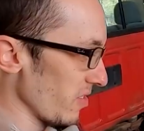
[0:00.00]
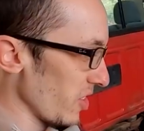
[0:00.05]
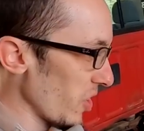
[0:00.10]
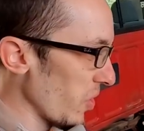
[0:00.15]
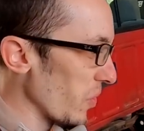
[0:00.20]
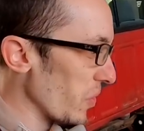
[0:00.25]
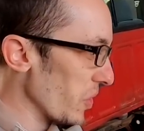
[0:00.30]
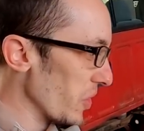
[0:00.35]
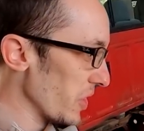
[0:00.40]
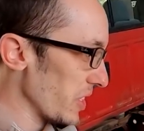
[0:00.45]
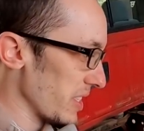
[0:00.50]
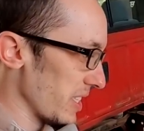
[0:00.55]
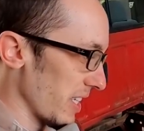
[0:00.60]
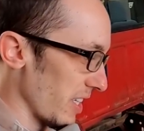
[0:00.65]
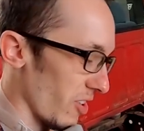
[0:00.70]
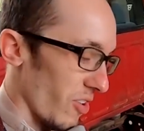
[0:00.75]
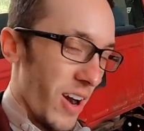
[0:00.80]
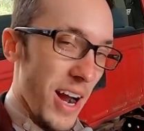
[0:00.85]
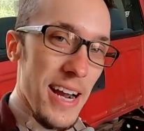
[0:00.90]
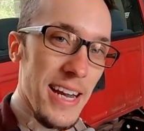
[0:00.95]
of little nooks and
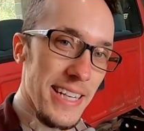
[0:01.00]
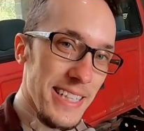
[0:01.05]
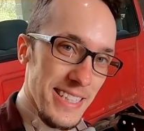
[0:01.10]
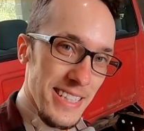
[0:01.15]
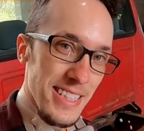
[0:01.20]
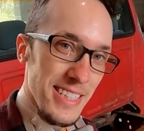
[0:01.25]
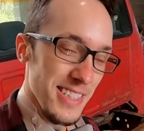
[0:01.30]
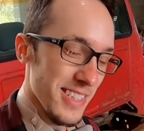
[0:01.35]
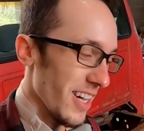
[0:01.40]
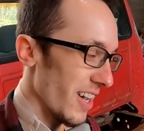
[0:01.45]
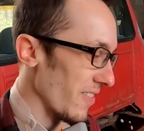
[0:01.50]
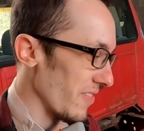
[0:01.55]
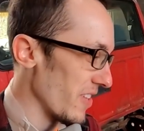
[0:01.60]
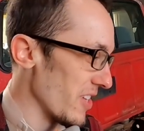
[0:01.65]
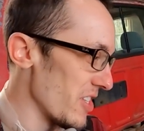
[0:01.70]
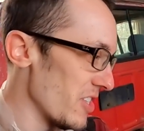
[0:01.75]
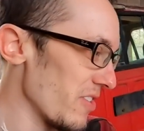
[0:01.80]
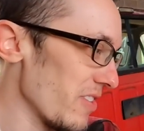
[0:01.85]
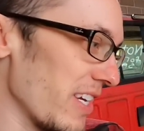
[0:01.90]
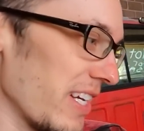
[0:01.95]
crannies and stuff that you